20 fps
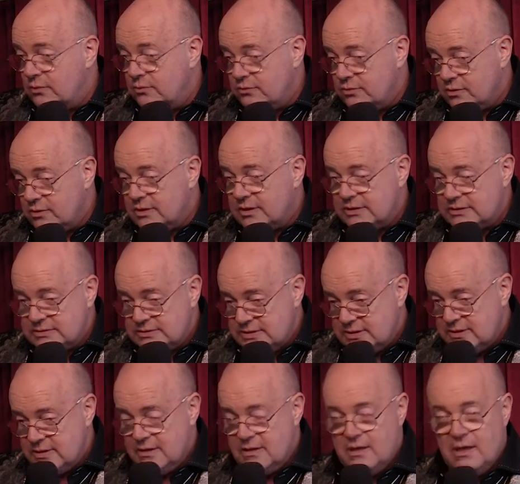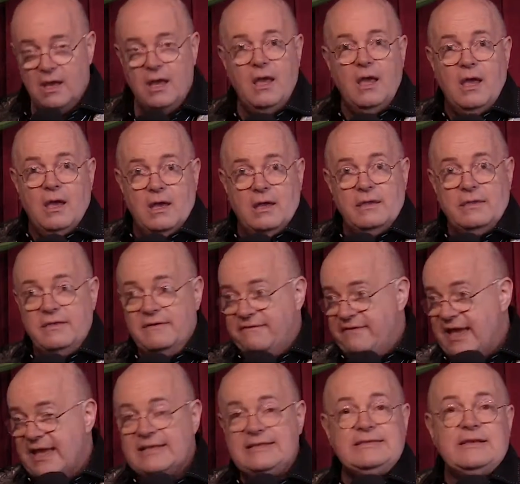holder because the
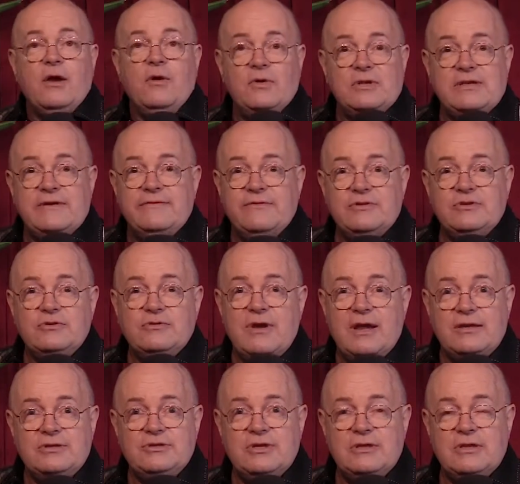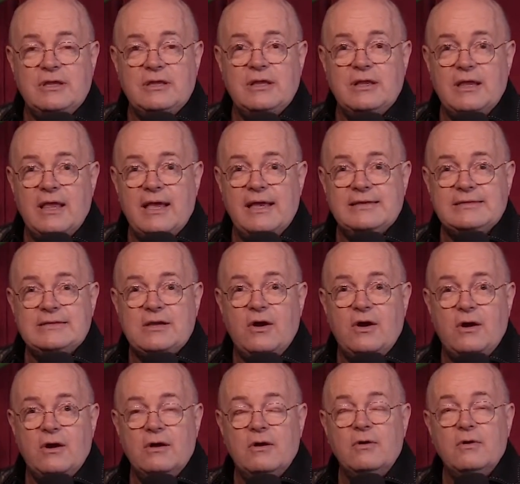vents go a different direction than the last
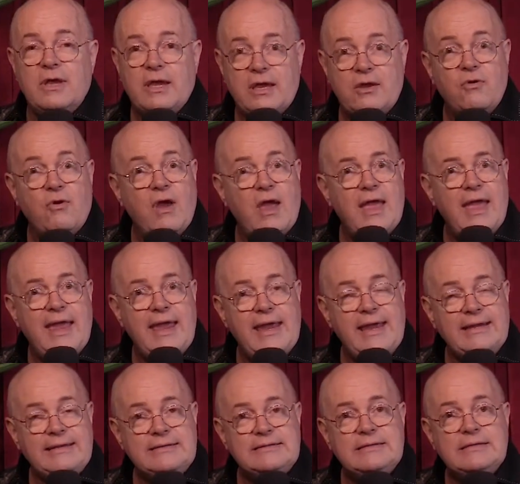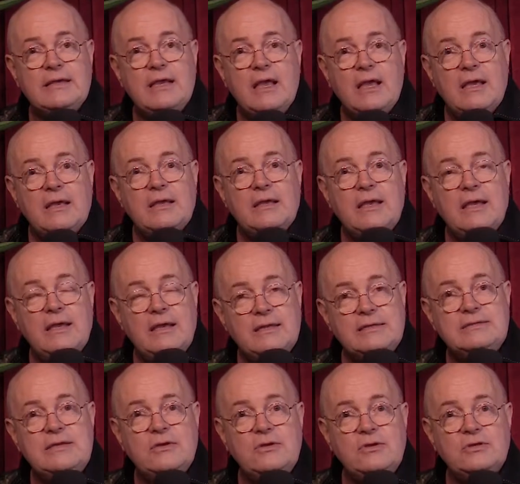car. Okay, great. Hey,
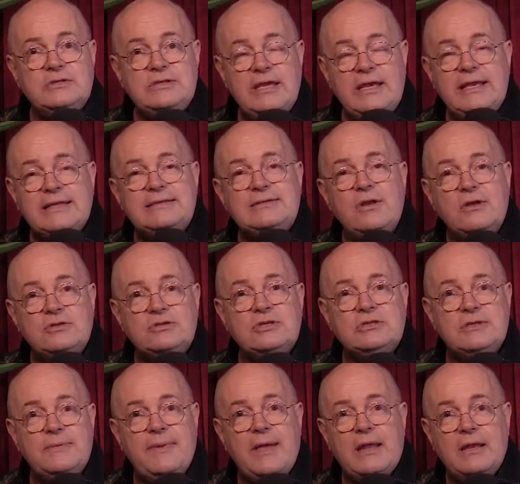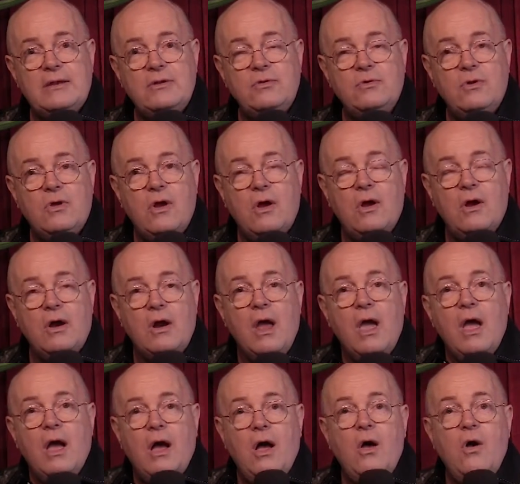so you see, it's not just about a new car.
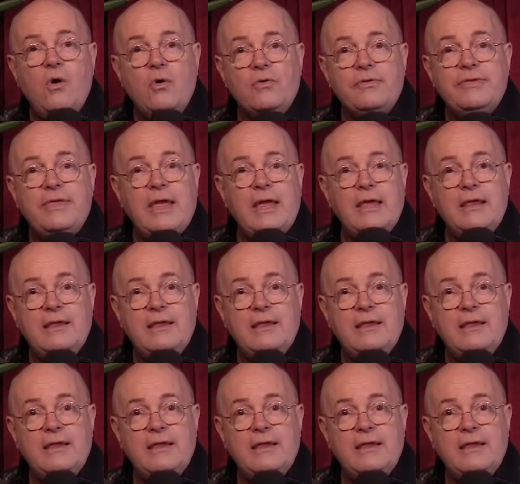Oh,